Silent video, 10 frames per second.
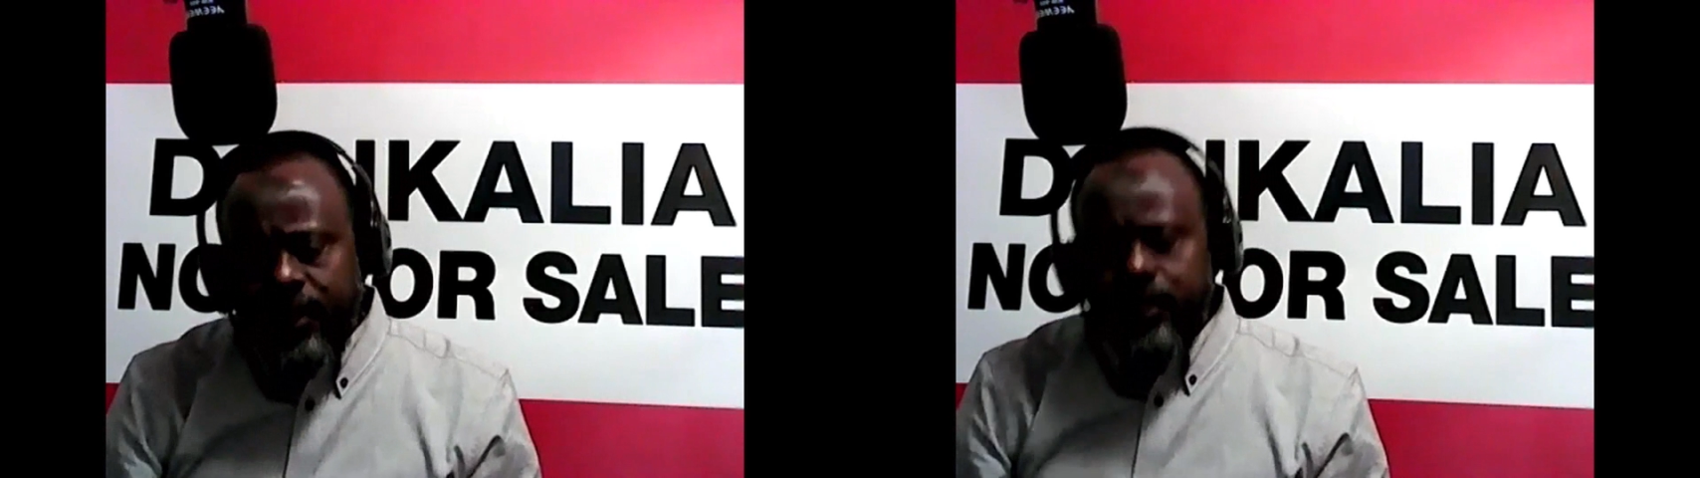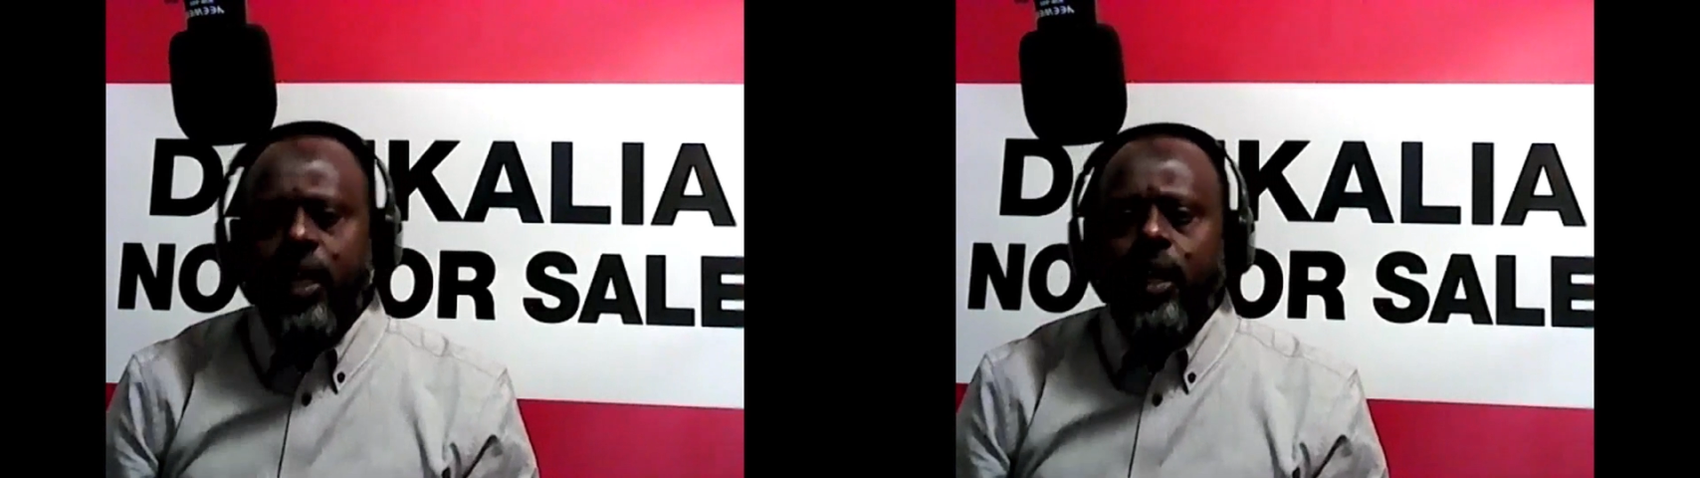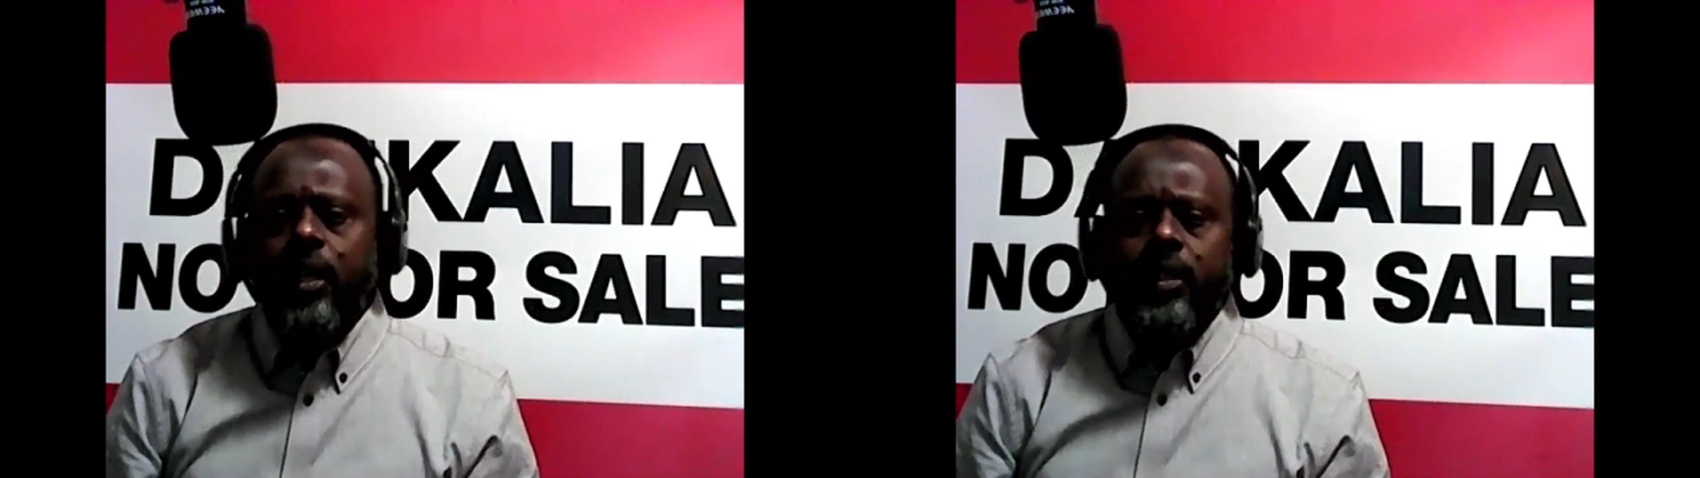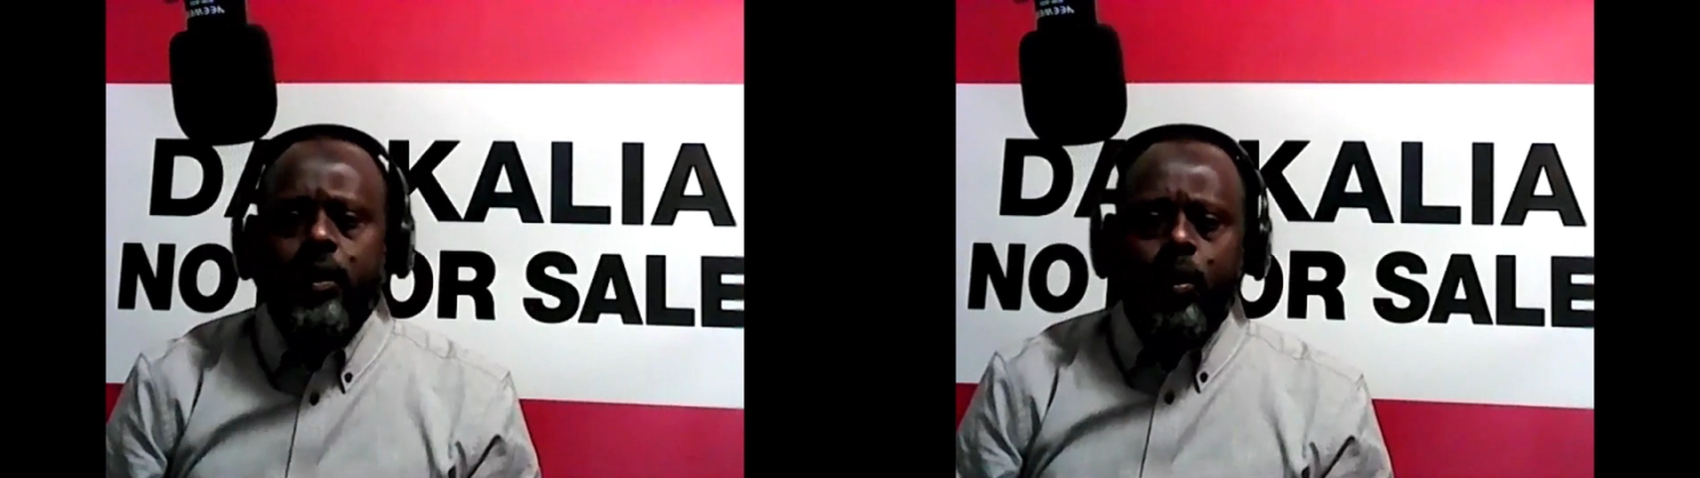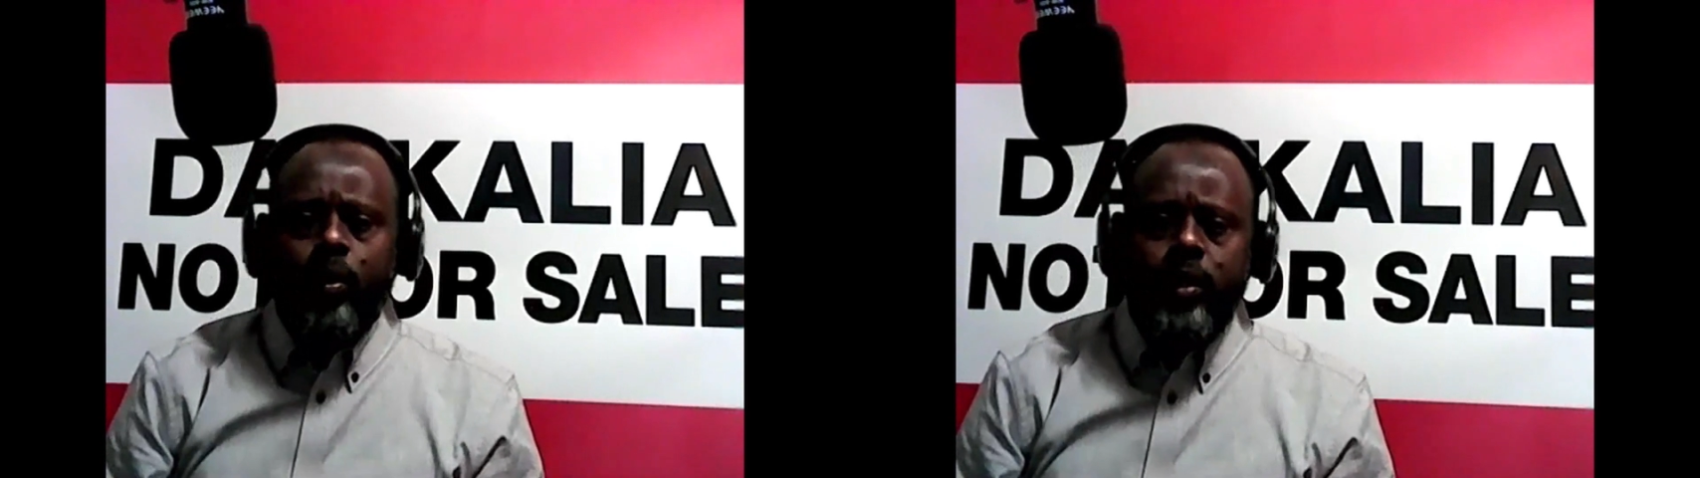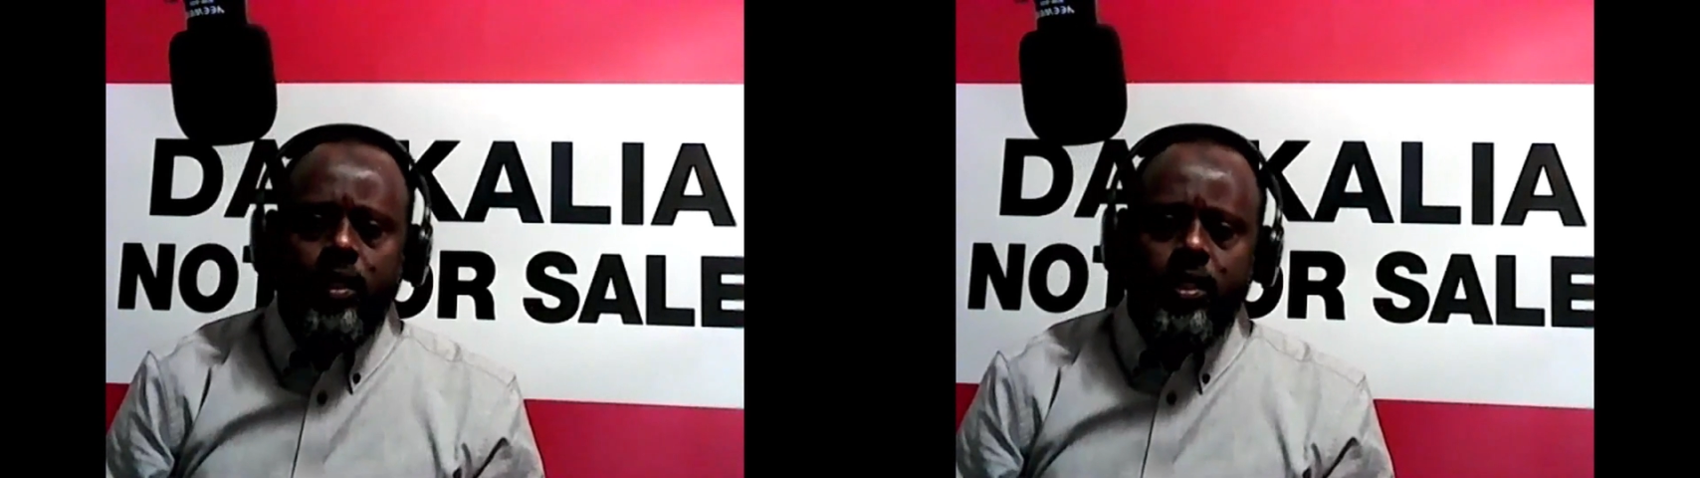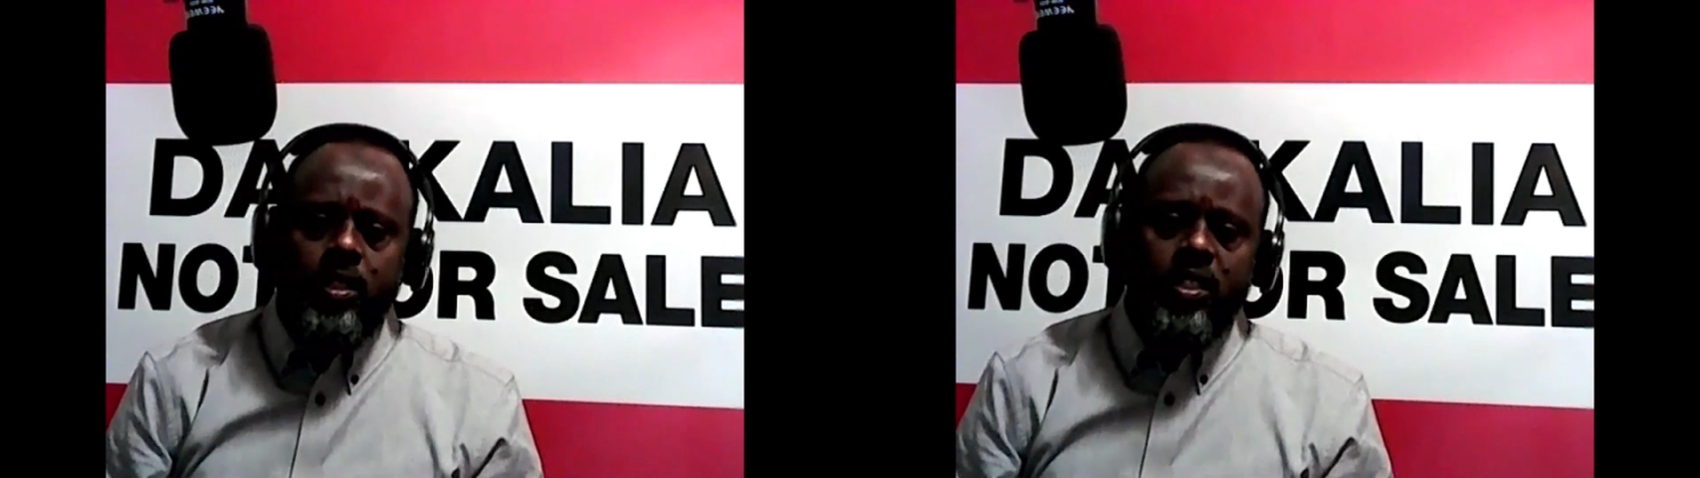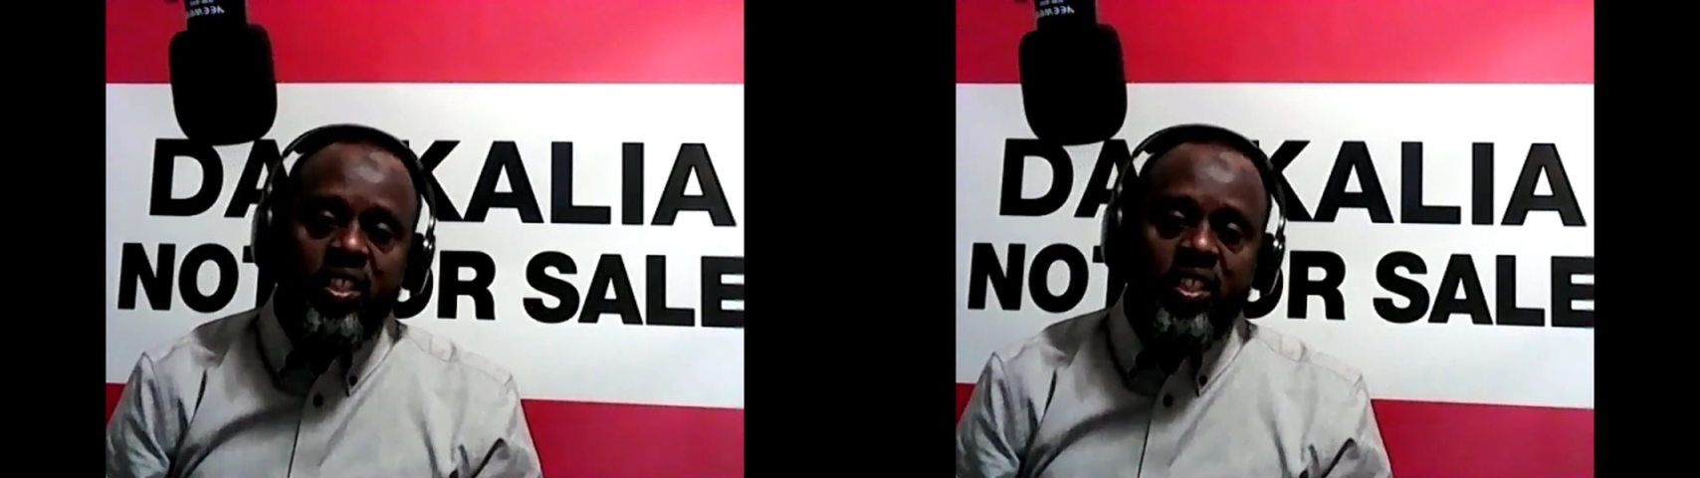Italian colonialists